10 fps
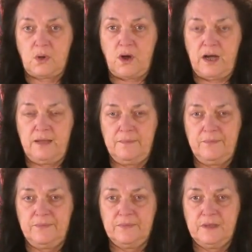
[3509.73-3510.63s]
All right?
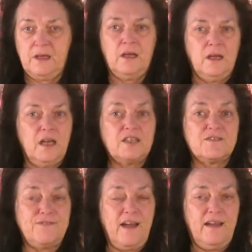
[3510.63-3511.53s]

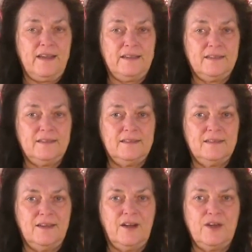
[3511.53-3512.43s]
It's fine.
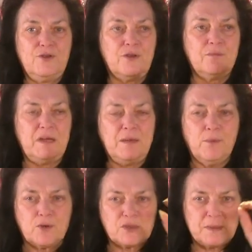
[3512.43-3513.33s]
All right? You can be
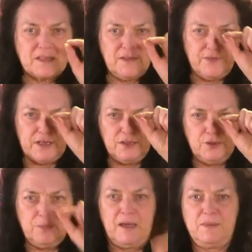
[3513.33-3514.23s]
more specific and
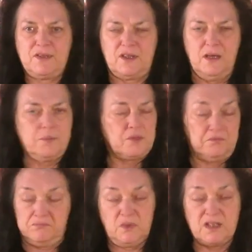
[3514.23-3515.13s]
do baby steps.
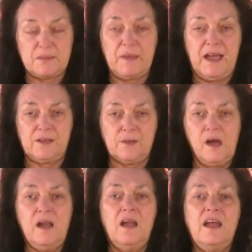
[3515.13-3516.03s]
Doesn't matter.
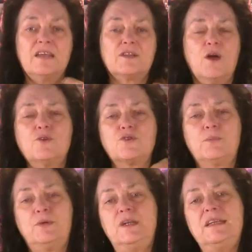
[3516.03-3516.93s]
As long as you're
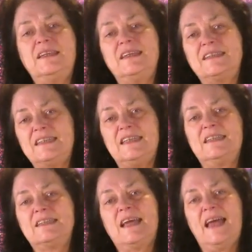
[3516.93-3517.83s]
putting the
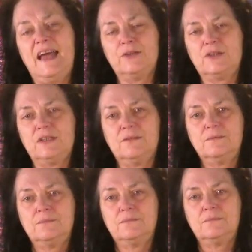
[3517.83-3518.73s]
intent out there.
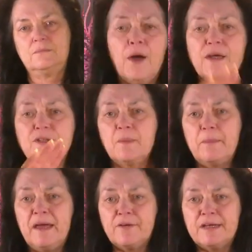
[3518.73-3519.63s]
Okay, so my
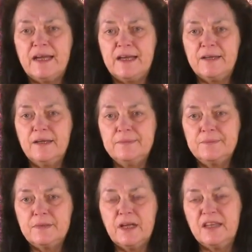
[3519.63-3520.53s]
battery died
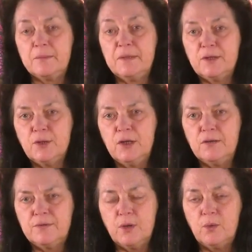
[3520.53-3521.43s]
in the middle of